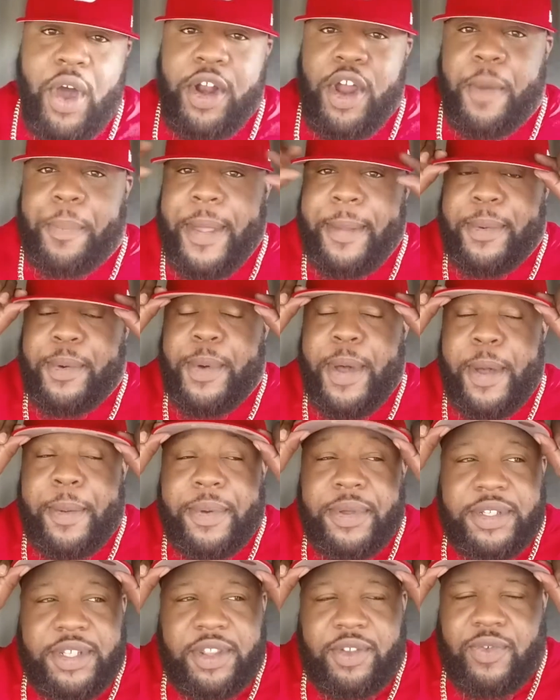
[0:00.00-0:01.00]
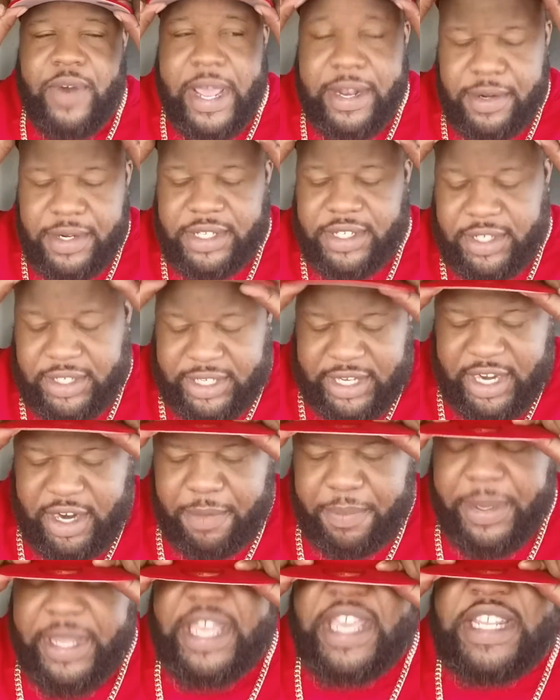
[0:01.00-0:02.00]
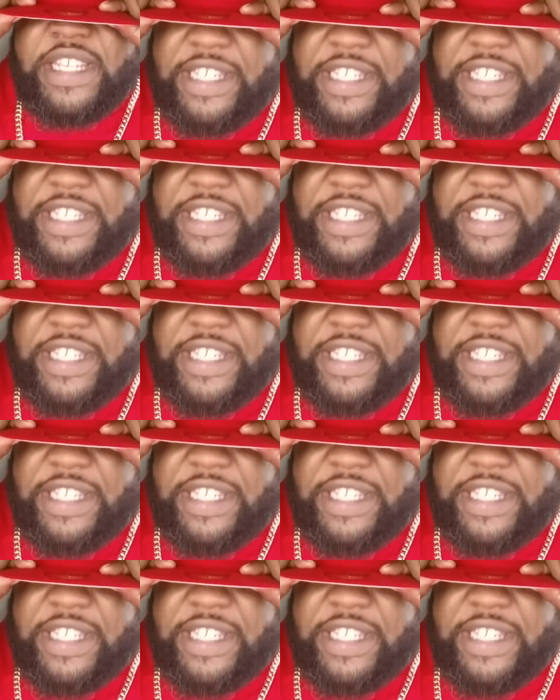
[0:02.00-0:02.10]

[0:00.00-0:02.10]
going on, people? Welcome to the Randomness of TRB,